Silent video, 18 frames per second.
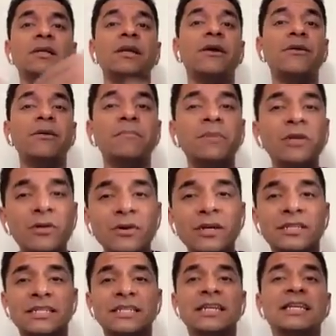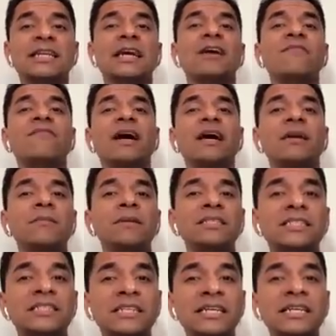build their immunity. They take a
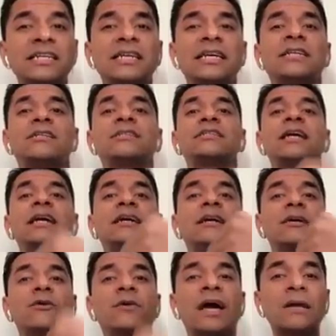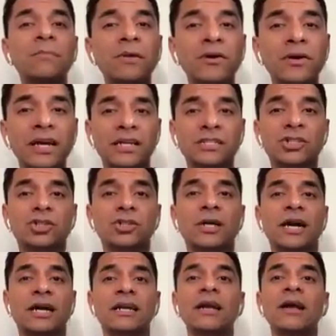vitamin C, they take a cranberry
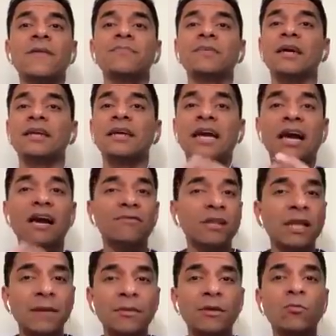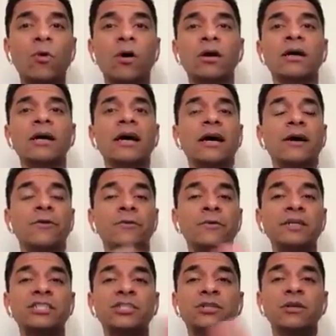extract, and they have lemon water,
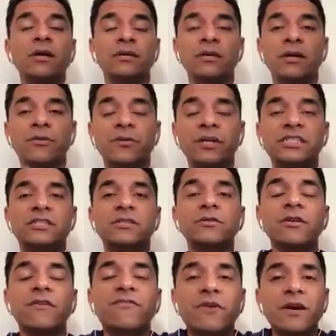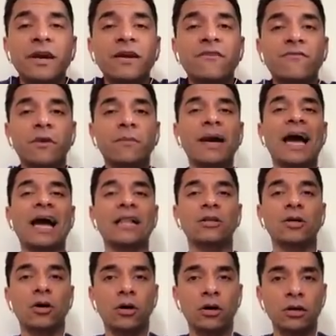and refrain from
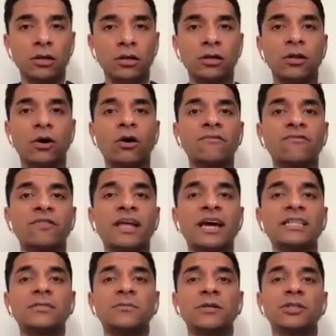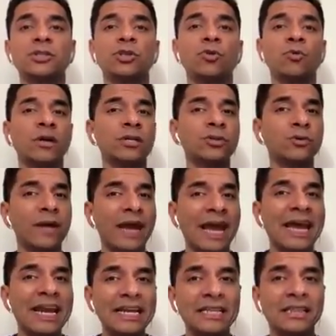alcohol on long flights, because you don't want to
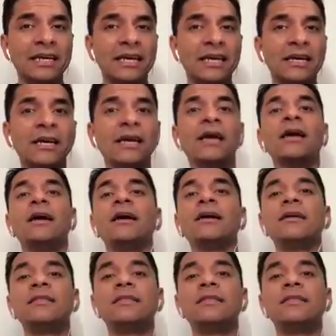do anything